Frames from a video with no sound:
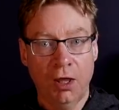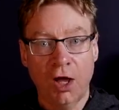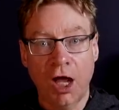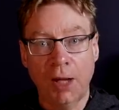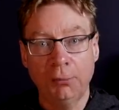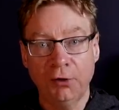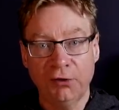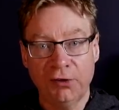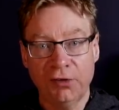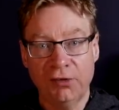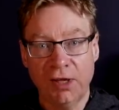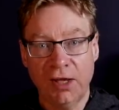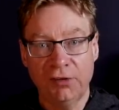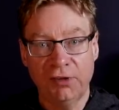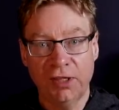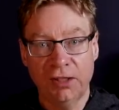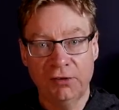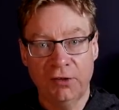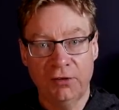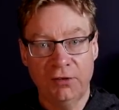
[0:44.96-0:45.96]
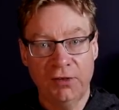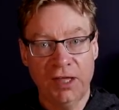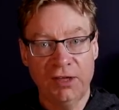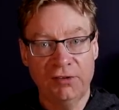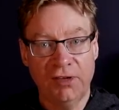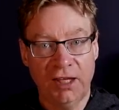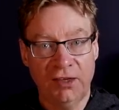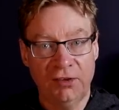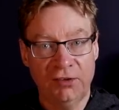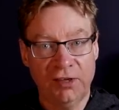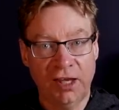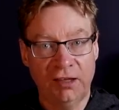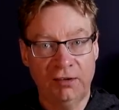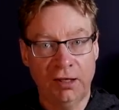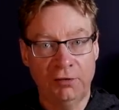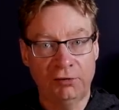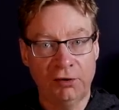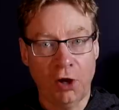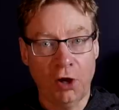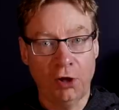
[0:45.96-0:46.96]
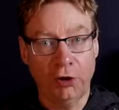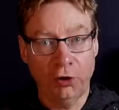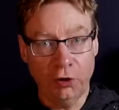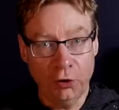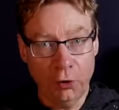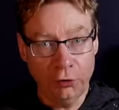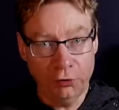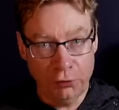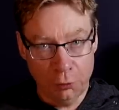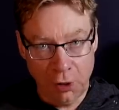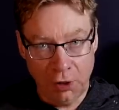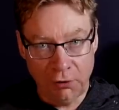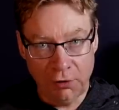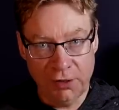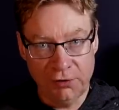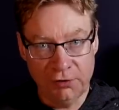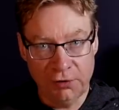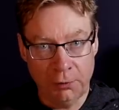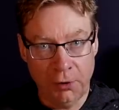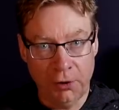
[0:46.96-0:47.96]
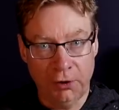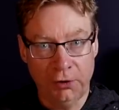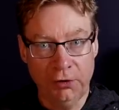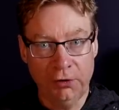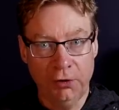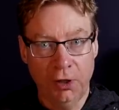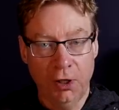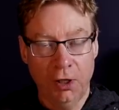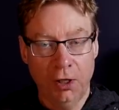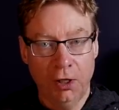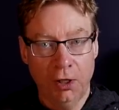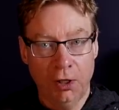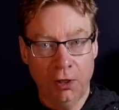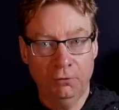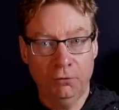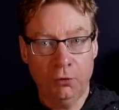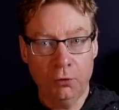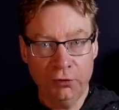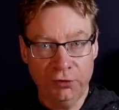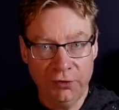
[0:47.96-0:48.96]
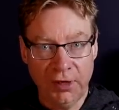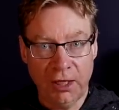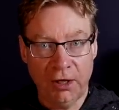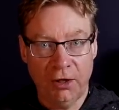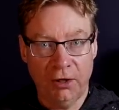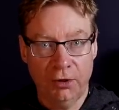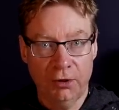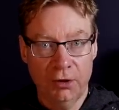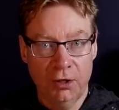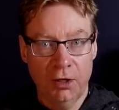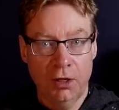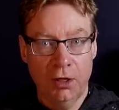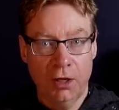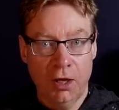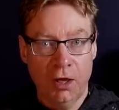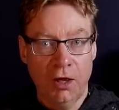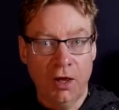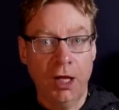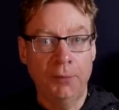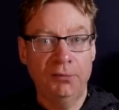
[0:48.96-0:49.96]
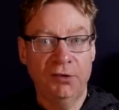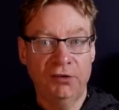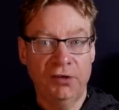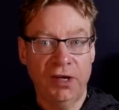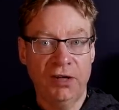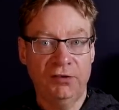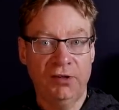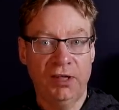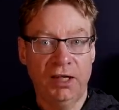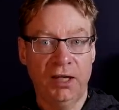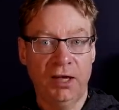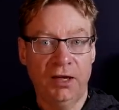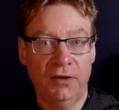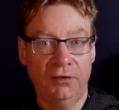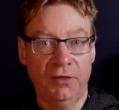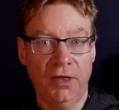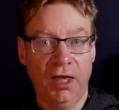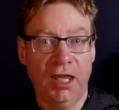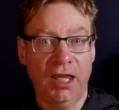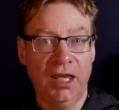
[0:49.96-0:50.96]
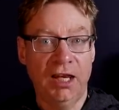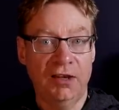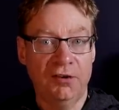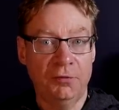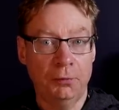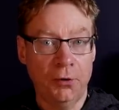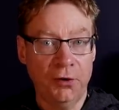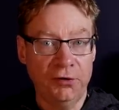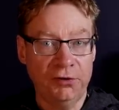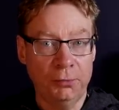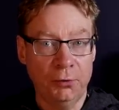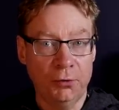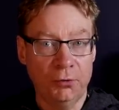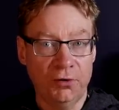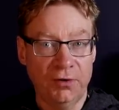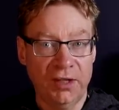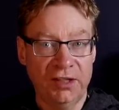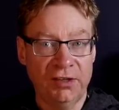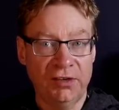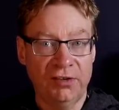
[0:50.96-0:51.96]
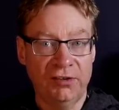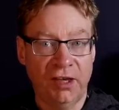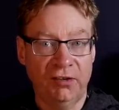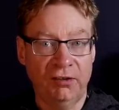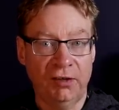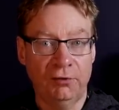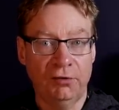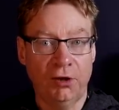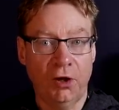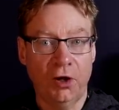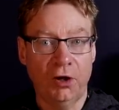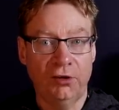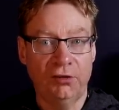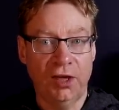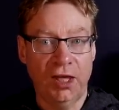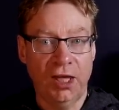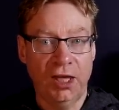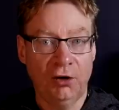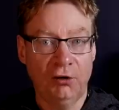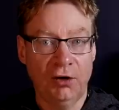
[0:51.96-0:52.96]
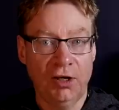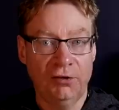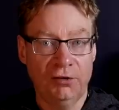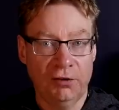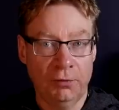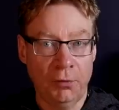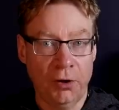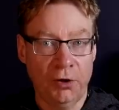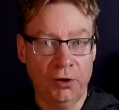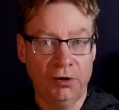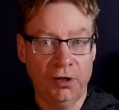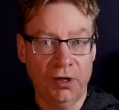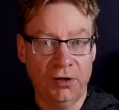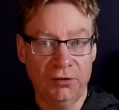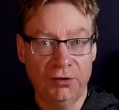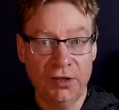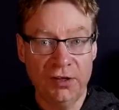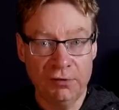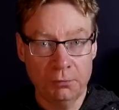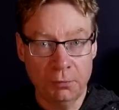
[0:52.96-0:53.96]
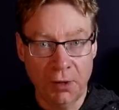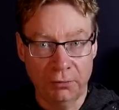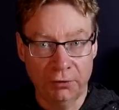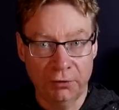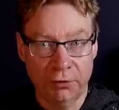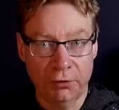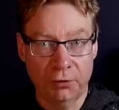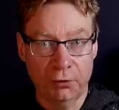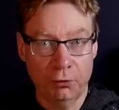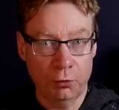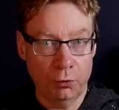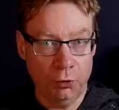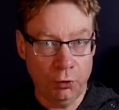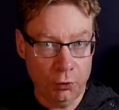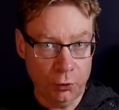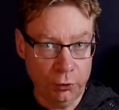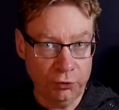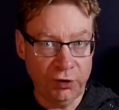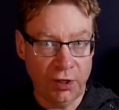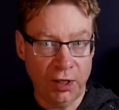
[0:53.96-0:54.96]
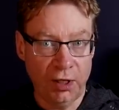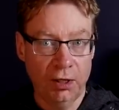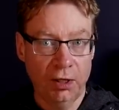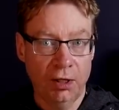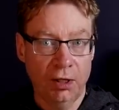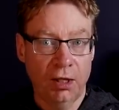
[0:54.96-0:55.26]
I'm not suggesting that these incentives are not to increase demand. Of course they are. I'm suggesting that it is possible these incentives are to increase demand this month or quarter,